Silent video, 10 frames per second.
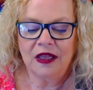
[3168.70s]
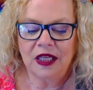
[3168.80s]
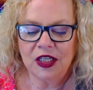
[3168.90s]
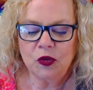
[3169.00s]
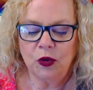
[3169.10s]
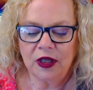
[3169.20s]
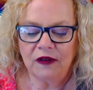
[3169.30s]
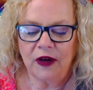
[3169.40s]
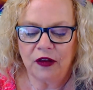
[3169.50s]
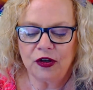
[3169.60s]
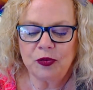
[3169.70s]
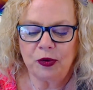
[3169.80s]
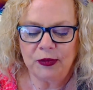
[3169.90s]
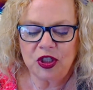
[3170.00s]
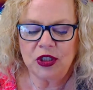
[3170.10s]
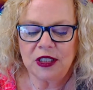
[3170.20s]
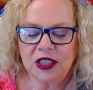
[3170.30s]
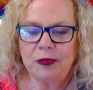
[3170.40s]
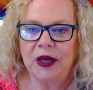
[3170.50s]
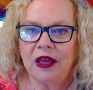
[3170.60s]
This will give others permission to
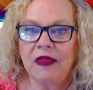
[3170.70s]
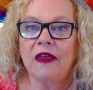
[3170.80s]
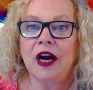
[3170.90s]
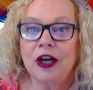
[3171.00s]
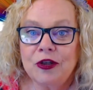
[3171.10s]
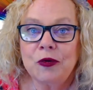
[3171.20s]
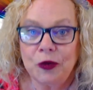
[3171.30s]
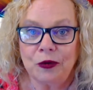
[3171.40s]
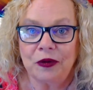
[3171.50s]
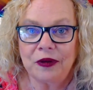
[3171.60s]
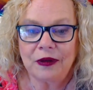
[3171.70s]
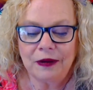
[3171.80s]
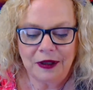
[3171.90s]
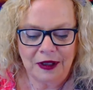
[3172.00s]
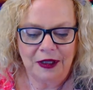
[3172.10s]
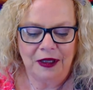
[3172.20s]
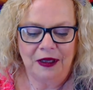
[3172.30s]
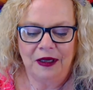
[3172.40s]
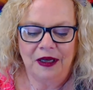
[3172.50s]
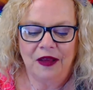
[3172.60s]
speak their truth.
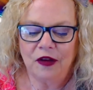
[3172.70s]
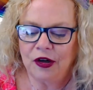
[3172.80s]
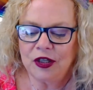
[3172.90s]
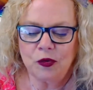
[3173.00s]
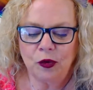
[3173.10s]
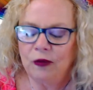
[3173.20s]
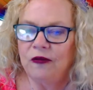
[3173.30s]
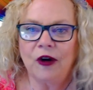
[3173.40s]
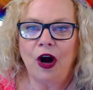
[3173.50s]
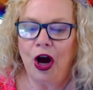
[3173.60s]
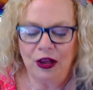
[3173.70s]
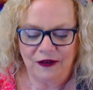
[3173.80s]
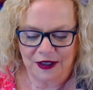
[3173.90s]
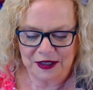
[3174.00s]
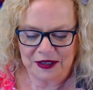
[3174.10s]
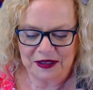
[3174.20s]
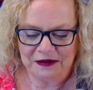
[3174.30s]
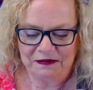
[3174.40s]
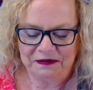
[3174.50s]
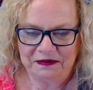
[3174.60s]
There is room for all of us.
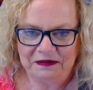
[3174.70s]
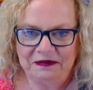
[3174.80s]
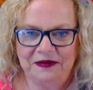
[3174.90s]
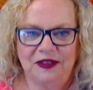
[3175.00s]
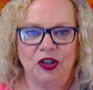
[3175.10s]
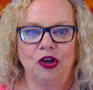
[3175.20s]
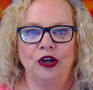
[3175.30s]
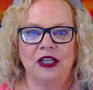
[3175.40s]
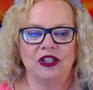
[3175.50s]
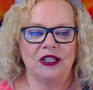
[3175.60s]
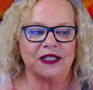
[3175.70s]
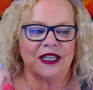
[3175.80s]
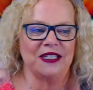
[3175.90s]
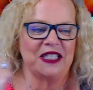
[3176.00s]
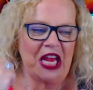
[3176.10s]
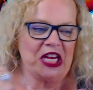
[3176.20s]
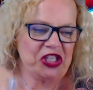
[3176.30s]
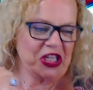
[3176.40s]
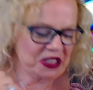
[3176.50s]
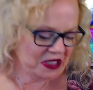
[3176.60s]
Courage is
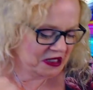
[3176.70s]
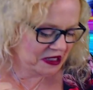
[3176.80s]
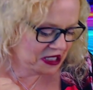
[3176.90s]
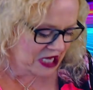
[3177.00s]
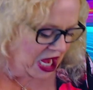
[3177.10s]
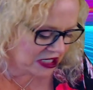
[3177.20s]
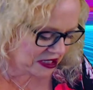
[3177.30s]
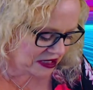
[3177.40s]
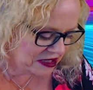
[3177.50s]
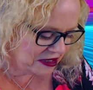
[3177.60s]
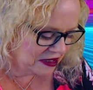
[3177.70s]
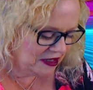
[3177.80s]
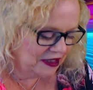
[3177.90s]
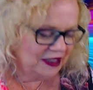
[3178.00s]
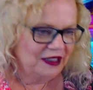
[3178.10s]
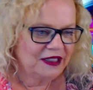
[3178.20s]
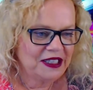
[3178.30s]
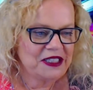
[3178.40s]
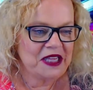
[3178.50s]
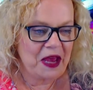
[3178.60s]
contagious. Yes!
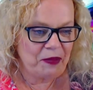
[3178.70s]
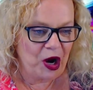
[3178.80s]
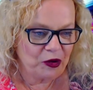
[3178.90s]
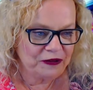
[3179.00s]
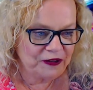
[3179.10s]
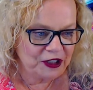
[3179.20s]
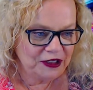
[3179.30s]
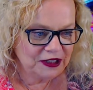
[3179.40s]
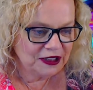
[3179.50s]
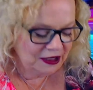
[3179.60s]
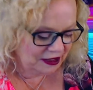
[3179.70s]
Isn't that powerful?